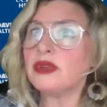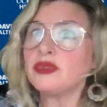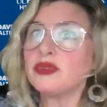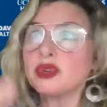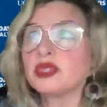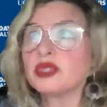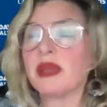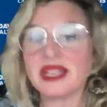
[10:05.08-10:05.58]

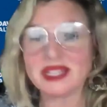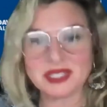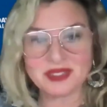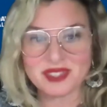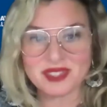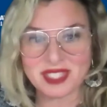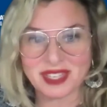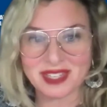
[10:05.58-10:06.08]

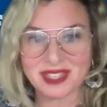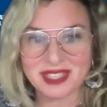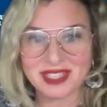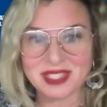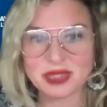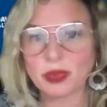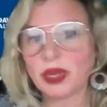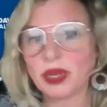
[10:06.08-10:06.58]
retrospective
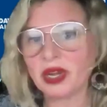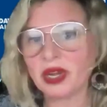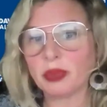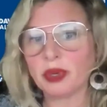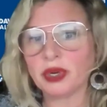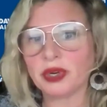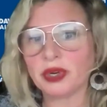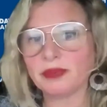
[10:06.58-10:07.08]
studies, where
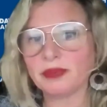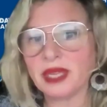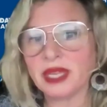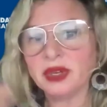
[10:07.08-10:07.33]
we're